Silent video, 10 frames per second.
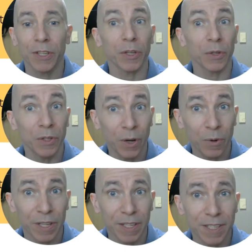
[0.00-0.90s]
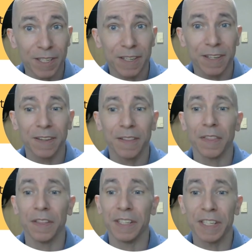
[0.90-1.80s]
You'll notice
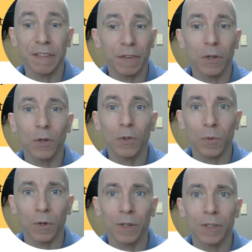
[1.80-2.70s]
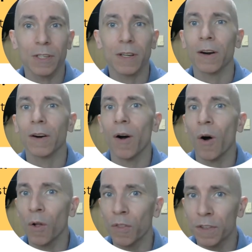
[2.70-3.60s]
the difficult words are
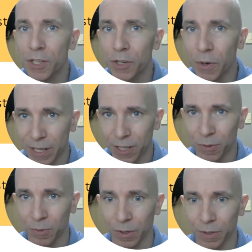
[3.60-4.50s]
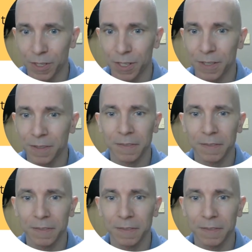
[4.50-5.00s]
all the stressed words.